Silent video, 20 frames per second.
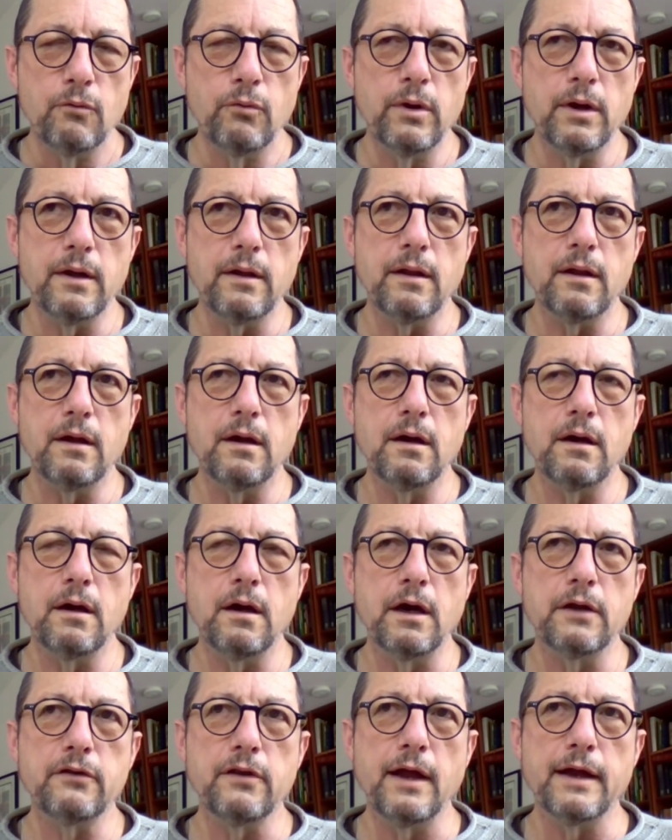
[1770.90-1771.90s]
Well,
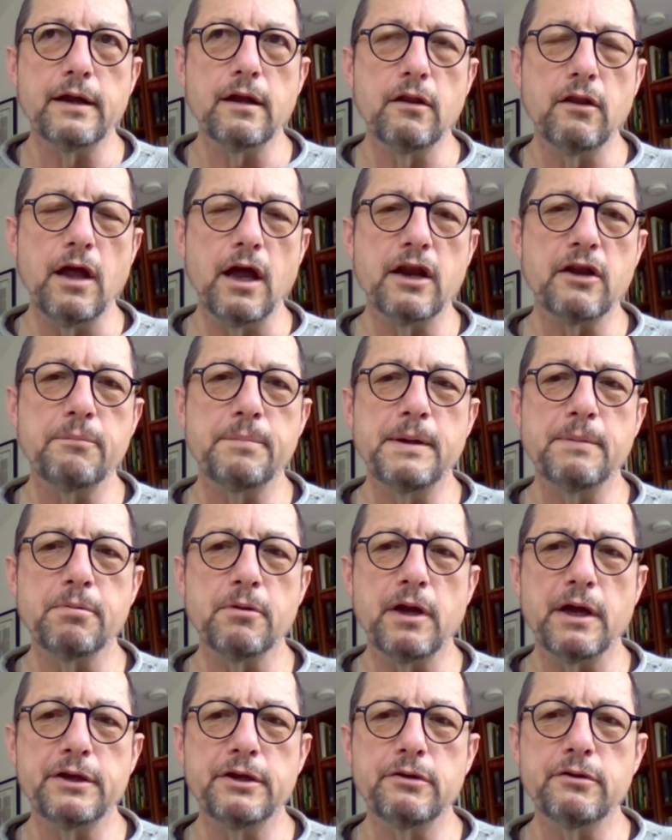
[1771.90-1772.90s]
unlike a lot of
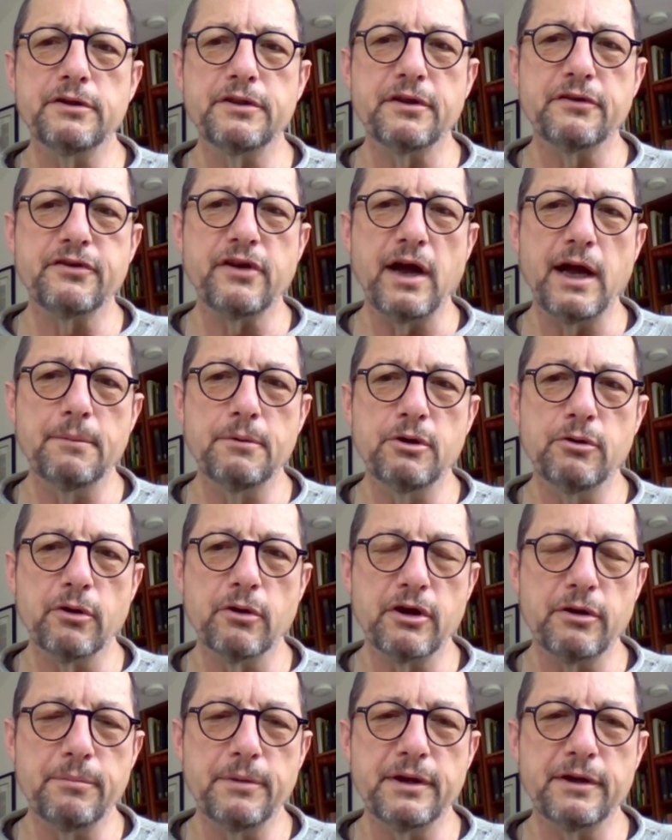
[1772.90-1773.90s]
people I knew at the time who
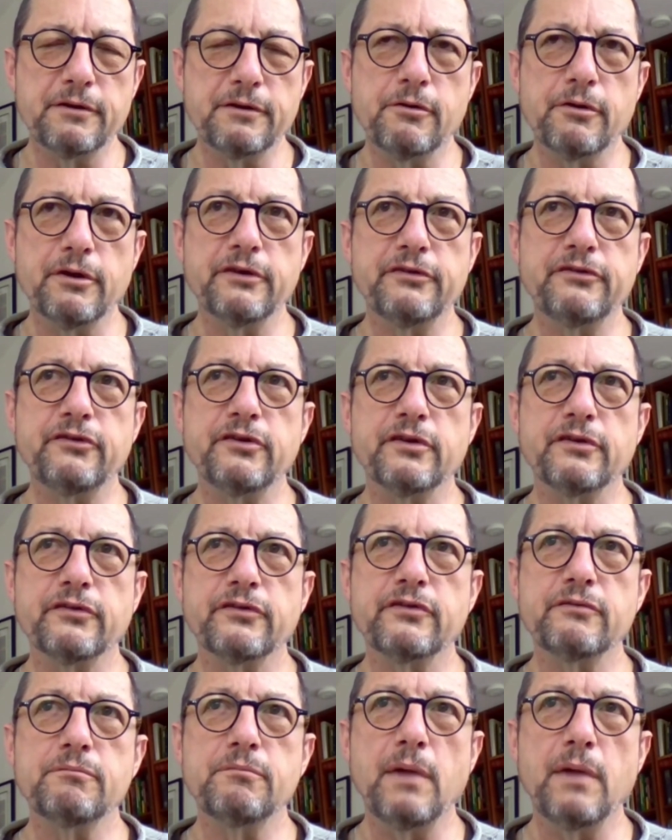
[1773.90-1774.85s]
were committed Christians,